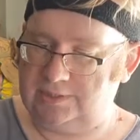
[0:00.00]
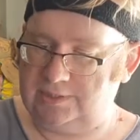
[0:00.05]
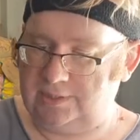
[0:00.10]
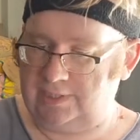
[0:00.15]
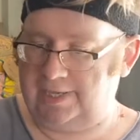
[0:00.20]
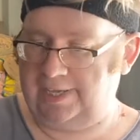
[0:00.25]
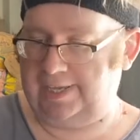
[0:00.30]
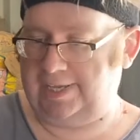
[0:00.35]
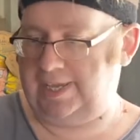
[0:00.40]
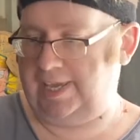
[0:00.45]

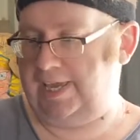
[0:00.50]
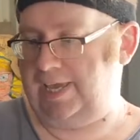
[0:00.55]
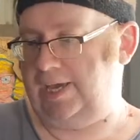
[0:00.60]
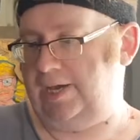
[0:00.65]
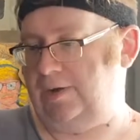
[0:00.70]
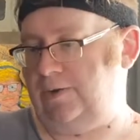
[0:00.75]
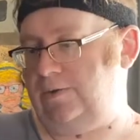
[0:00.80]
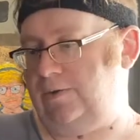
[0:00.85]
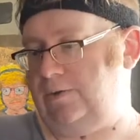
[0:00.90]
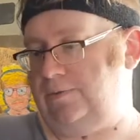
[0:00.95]
like
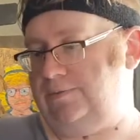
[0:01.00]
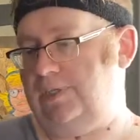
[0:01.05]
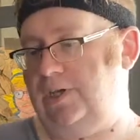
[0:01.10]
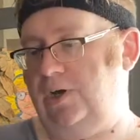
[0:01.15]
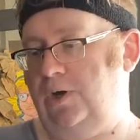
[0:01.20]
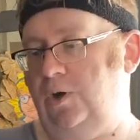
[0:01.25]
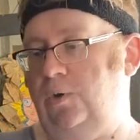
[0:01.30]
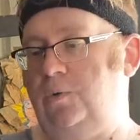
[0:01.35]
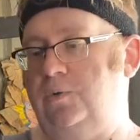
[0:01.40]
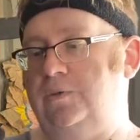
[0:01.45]
how
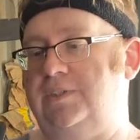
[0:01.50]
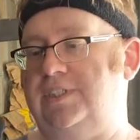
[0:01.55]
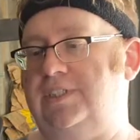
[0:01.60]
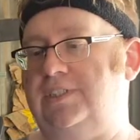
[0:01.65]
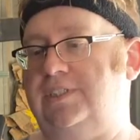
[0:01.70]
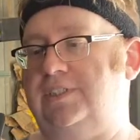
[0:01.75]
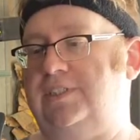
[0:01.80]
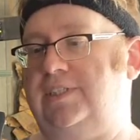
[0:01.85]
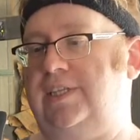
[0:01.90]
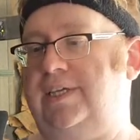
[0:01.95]
old
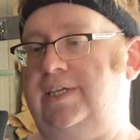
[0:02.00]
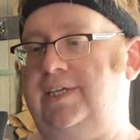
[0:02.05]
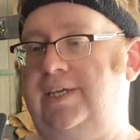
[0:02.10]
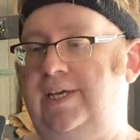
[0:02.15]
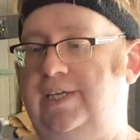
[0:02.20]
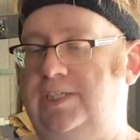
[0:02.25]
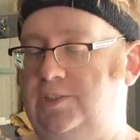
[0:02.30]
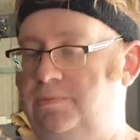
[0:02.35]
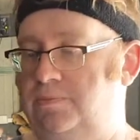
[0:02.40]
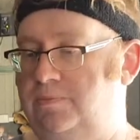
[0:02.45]
this thing
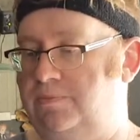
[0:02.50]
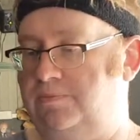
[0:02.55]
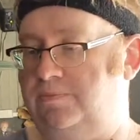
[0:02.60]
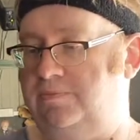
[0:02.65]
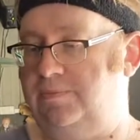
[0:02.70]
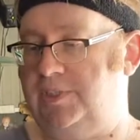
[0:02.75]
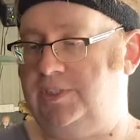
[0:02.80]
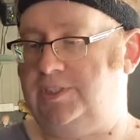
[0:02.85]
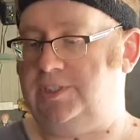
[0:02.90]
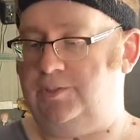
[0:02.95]
has
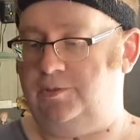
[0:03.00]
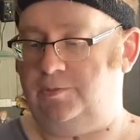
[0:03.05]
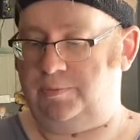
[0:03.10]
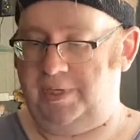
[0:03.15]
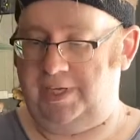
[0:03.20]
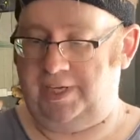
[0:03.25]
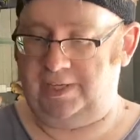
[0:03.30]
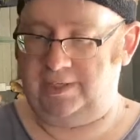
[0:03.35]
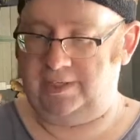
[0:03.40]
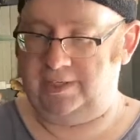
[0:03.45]
must have
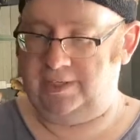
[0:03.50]
been.